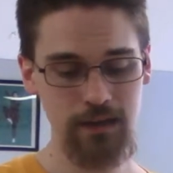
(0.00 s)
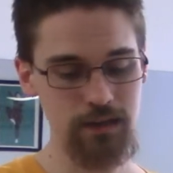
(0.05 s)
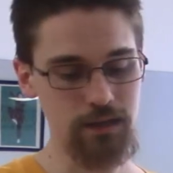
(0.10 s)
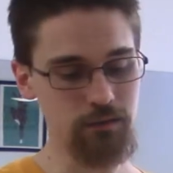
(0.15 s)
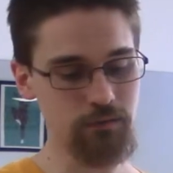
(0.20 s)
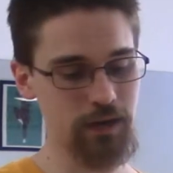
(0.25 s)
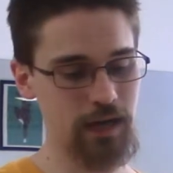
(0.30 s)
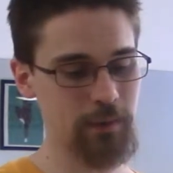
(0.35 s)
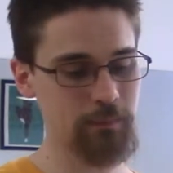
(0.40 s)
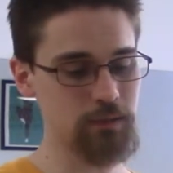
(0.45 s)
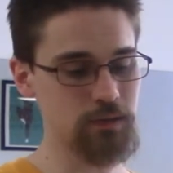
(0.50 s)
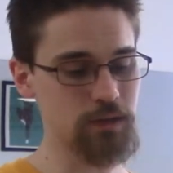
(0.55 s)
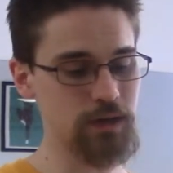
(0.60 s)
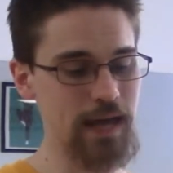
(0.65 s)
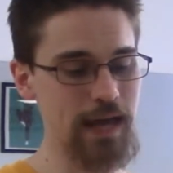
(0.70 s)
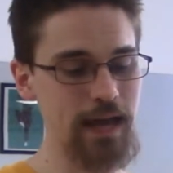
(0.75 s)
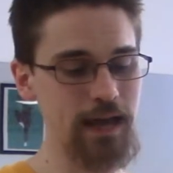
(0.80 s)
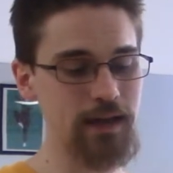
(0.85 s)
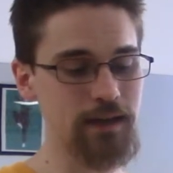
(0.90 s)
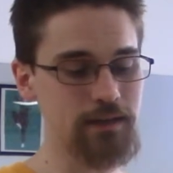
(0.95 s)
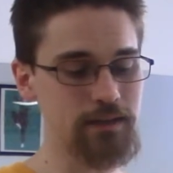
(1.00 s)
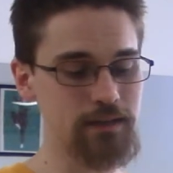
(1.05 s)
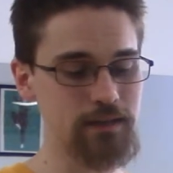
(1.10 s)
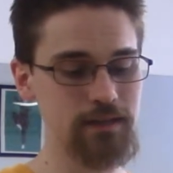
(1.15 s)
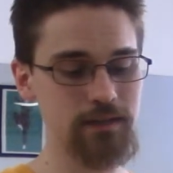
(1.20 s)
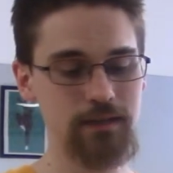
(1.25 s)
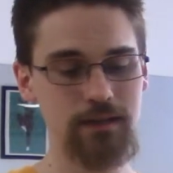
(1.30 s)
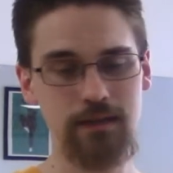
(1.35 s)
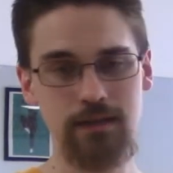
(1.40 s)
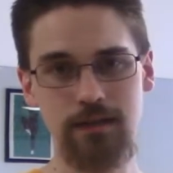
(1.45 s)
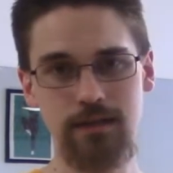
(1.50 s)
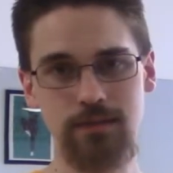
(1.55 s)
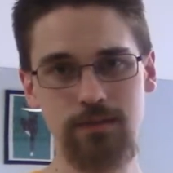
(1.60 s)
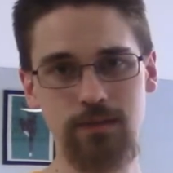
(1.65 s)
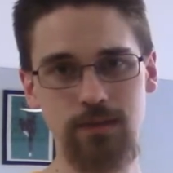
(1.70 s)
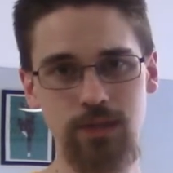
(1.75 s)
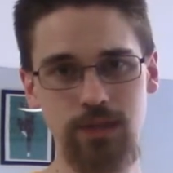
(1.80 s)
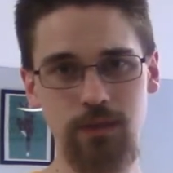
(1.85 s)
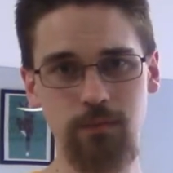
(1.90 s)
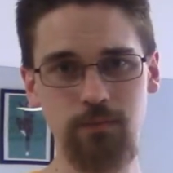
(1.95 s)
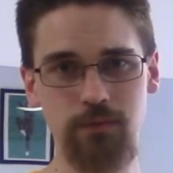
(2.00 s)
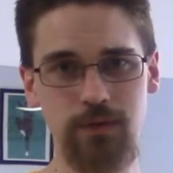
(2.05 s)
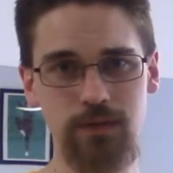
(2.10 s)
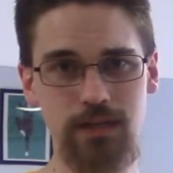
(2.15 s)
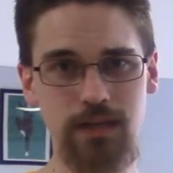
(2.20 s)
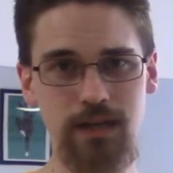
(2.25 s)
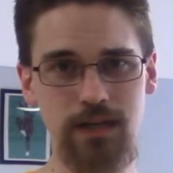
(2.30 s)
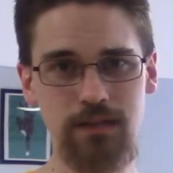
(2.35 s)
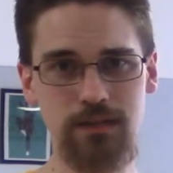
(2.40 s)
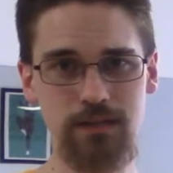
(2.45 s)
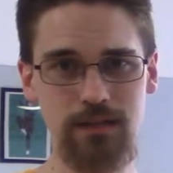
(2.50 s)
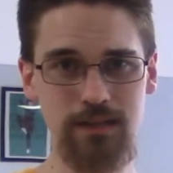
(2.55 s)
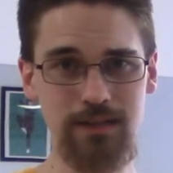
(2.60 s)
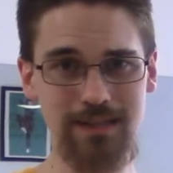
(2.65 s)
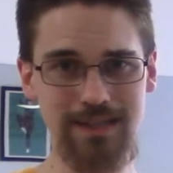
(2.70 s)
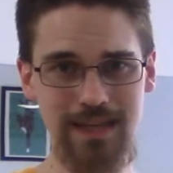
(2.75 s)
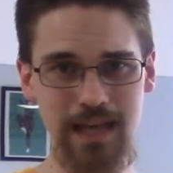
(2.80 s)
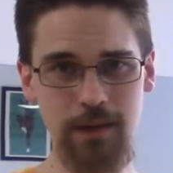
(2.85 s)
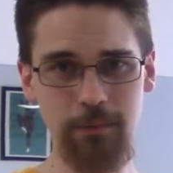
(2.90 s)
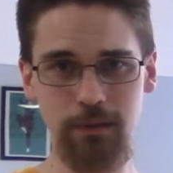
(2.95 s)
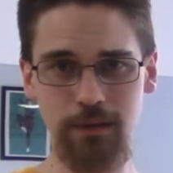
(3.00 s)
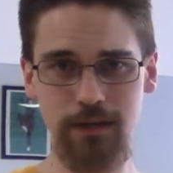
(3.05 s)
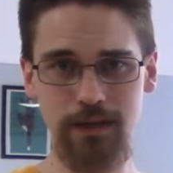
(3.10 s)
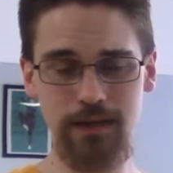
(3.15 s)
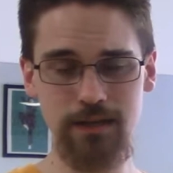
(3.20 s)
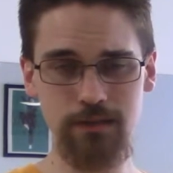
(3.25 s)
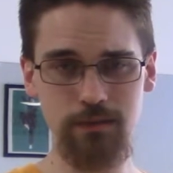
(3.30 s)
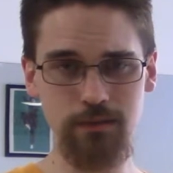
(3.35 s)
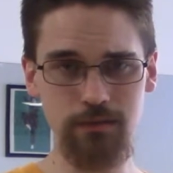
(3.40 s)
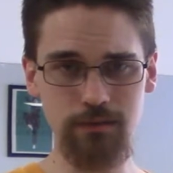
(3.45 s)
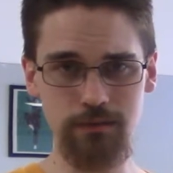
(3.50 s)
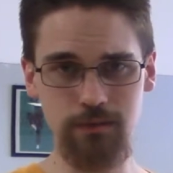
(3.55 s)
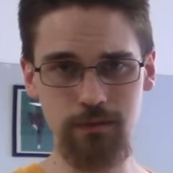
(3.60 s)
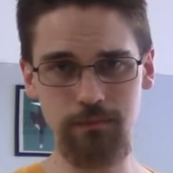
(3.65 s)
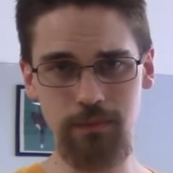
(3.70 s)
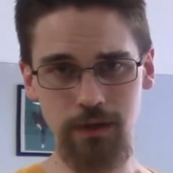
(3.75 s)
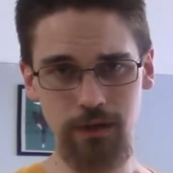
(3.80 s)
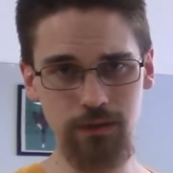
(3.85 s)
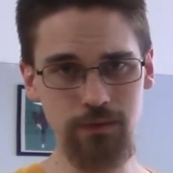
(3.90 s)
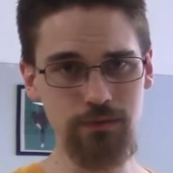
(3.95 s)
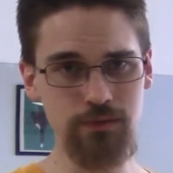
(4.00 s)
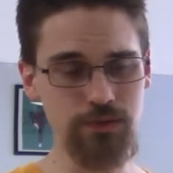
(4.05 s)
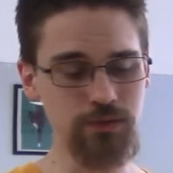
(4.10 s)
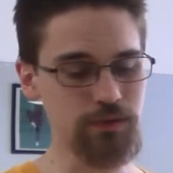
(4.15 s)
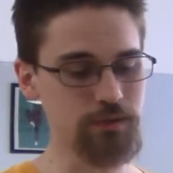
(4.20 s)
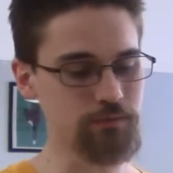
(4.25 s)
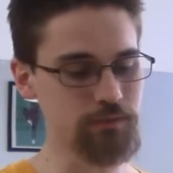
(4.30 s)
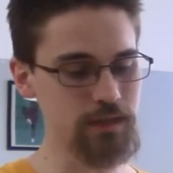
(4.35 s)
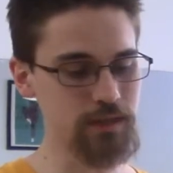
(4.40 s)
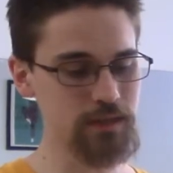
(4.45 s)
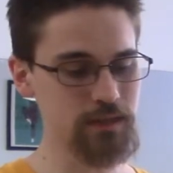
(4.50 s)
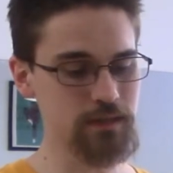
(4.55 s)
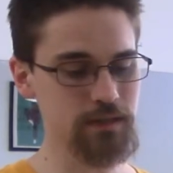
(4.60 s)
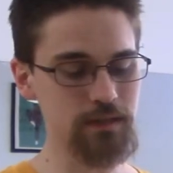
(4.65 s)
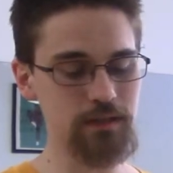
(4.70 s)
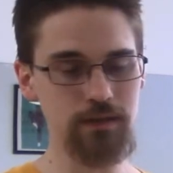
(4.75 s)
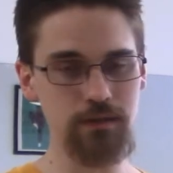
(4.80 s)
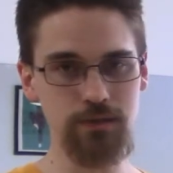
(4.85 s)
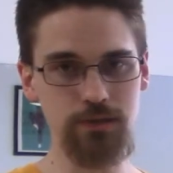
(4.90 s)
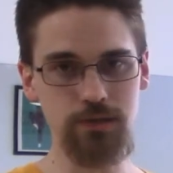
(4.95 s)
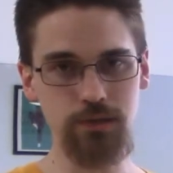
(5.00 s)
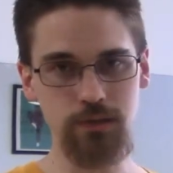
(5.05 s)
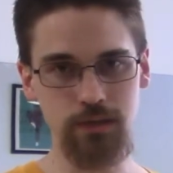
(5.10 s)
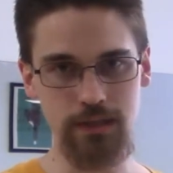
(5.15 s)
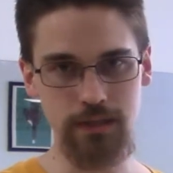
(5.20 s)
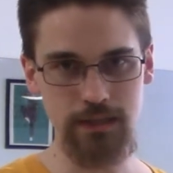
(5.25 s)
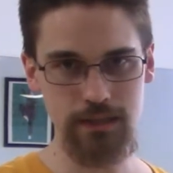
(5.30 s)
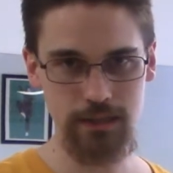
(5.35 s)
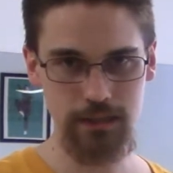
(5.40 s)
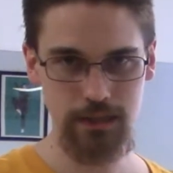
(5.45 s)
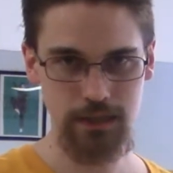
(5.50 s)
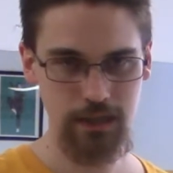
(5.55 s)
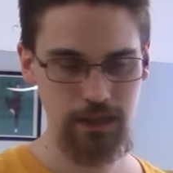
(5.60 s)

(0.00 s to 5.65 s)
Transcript: You wrap your hands so that you can protect and stabilize all the little bones in your wrist and in your joints.